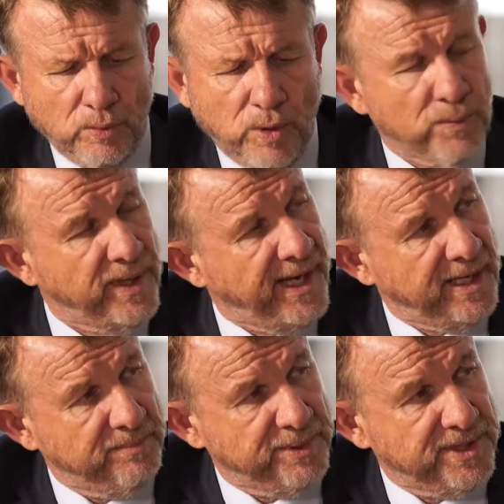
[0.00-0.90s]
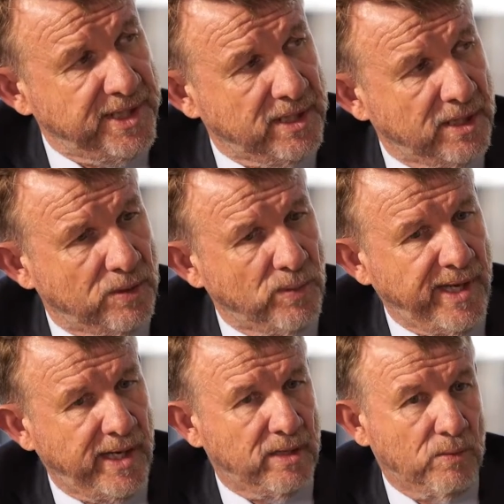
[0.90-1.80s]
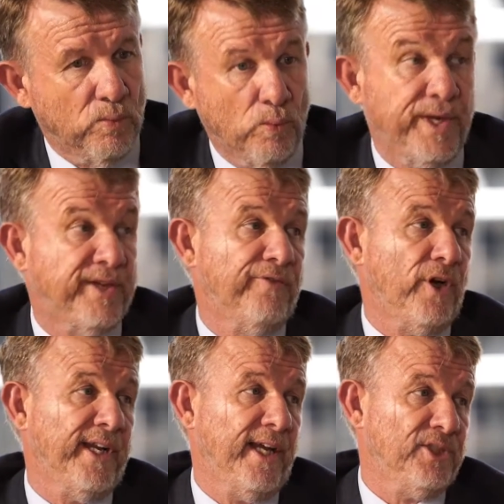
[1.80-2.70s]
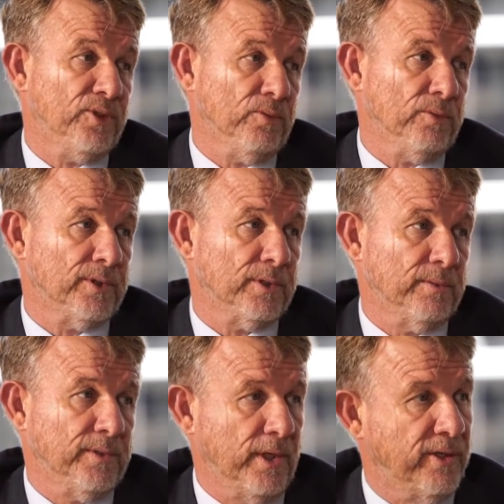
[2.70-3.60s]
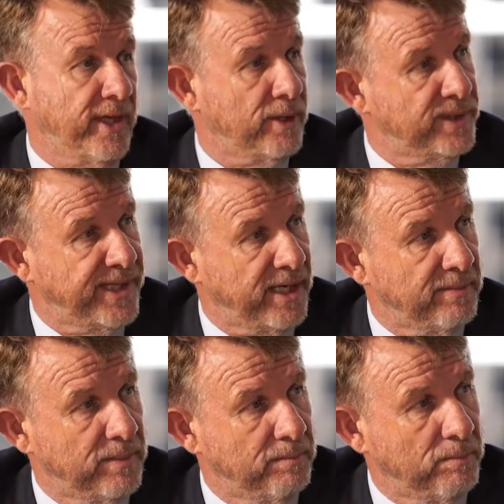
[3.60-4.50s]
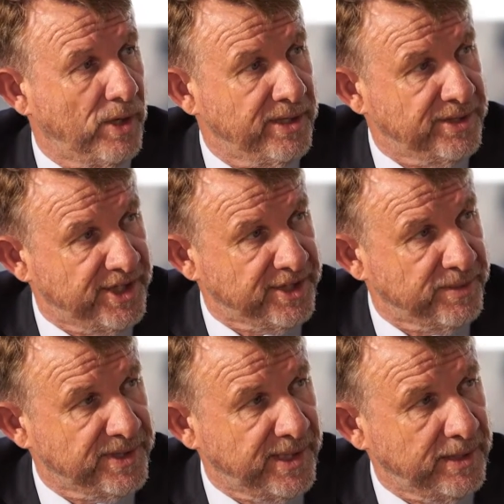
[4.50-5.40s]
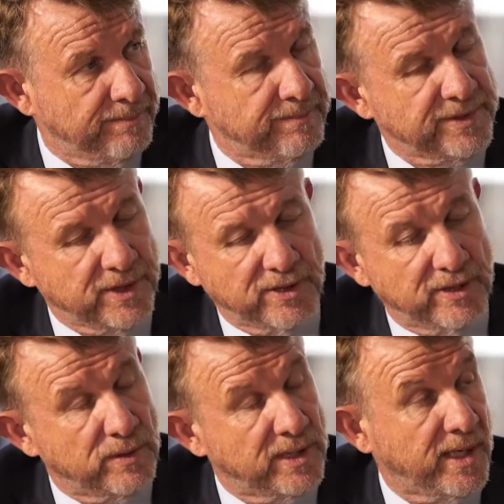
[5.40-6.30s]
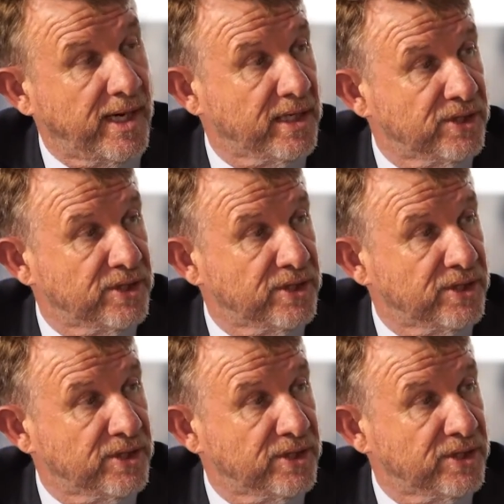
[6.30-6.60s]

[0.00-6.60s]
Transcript: what we had in particular, we had weak financials. So they were down -6%. So there are